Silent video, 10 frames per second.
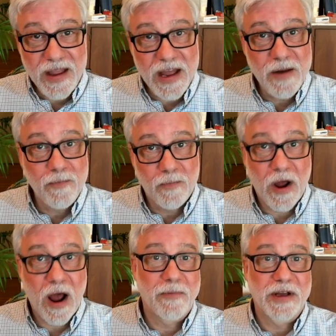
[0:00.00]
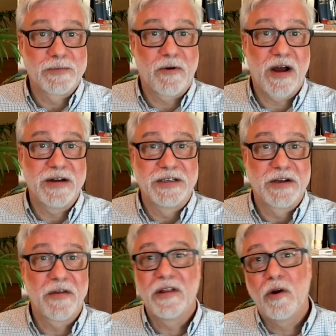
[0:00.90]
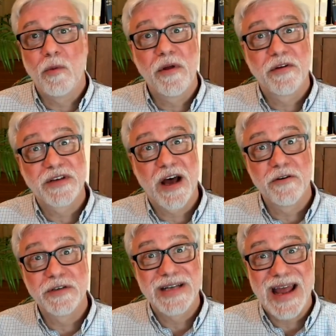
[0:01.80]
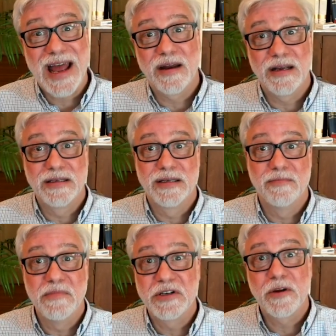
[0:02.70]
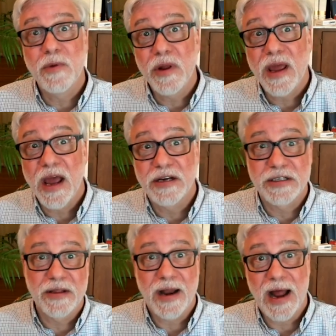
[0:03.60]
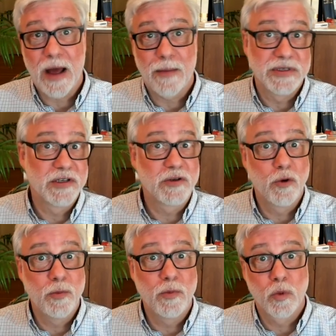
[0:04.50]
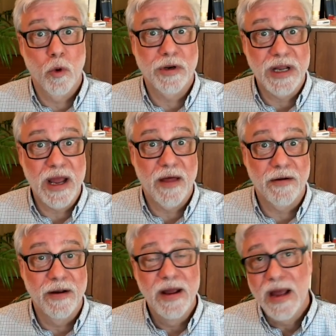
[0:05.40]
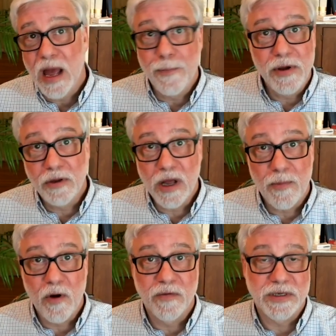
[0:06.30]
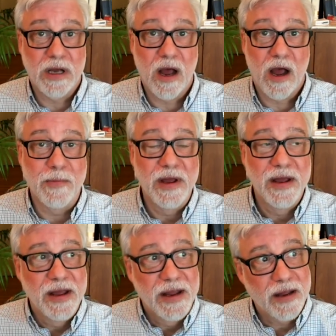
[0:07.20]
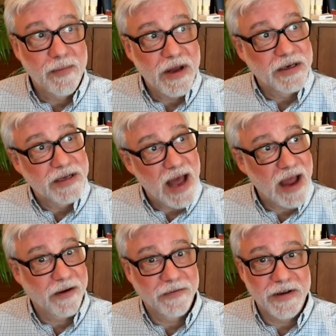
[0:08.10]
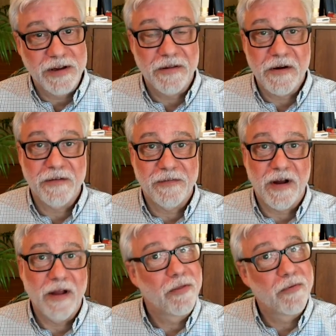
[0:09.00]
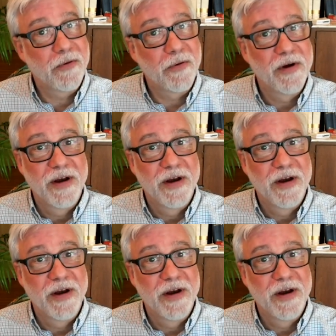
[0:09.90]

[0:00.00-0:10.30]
in complex projects. All the little misunderstandings and miscommunication that happens as groups work together and build up over time can be untangled and clarified through